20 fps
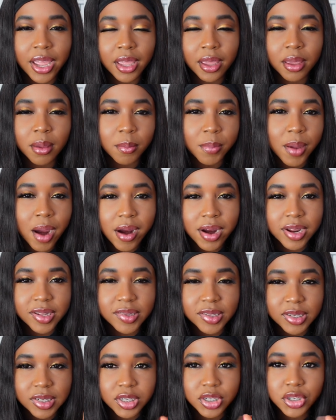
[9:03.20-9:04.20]
in
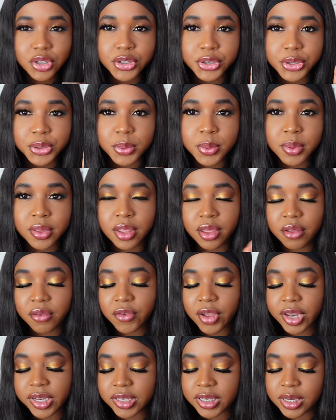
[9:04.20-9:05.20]
comparison to the
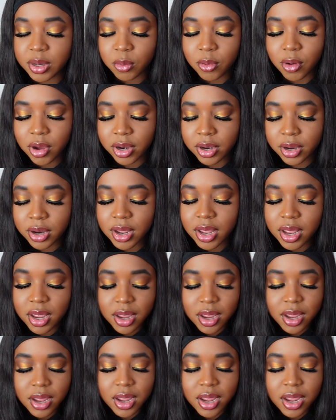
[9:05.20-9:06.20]
Fenty one
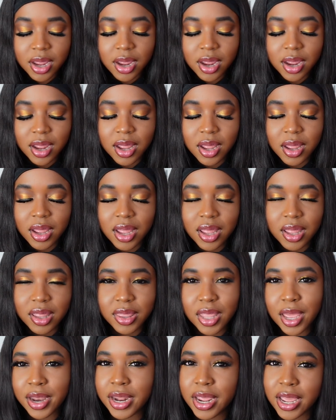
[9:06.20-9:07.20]

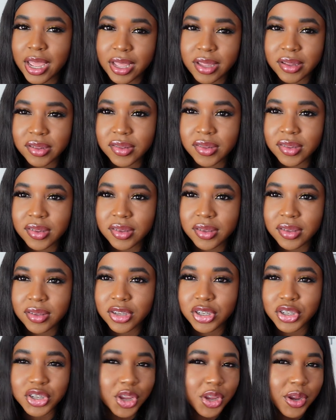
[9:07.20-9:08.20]
than it is to
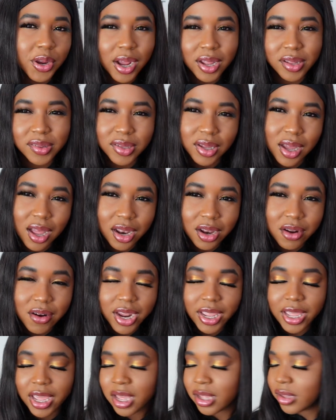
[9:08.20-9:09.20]
show you guys the color
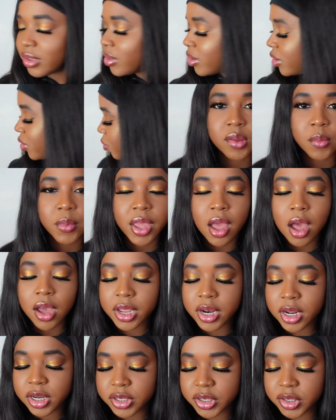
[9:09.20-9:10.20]
I guess. So we are
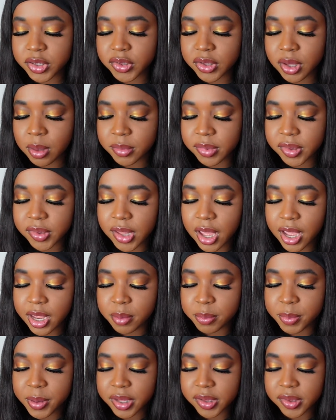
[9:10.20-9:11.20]
going to do some
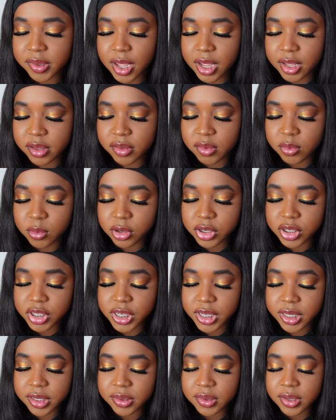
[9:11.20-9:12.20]
side-by-side
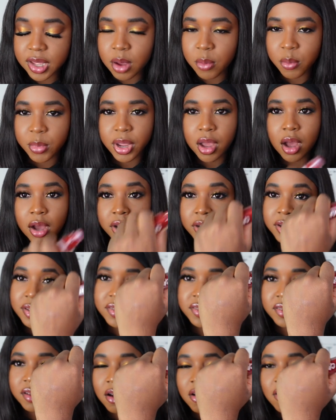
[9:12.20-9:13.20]
swatches and we are going to
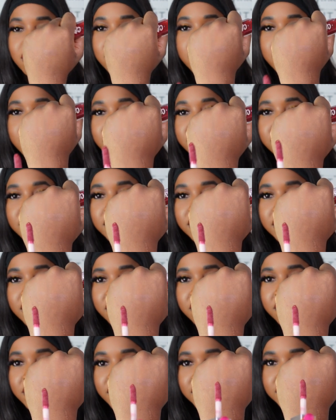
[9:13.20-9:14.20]
start off with
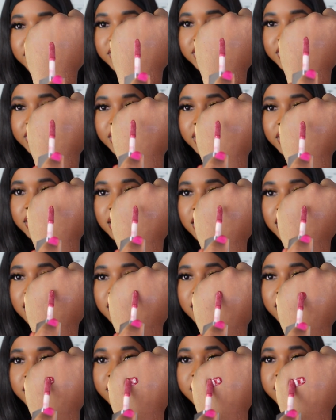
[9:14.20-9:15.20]
the Fenty.
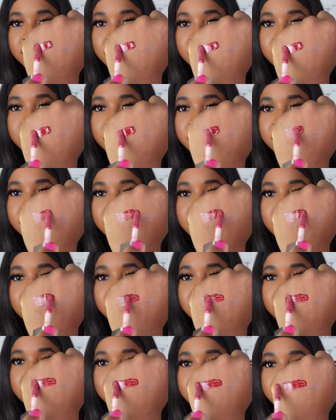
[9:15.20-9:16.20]
So this
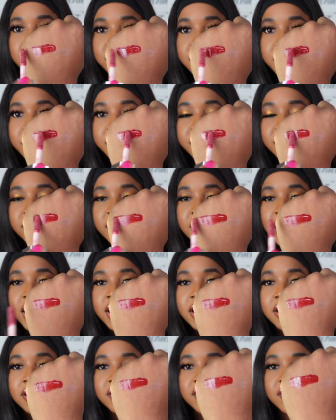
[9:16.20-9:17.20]
is Fruit
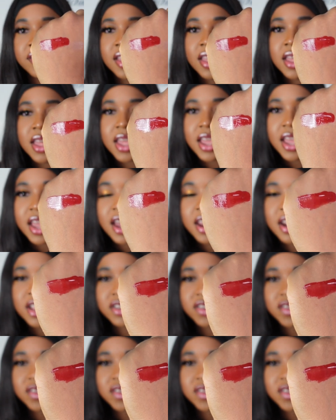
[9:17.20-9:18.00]
Snackz and I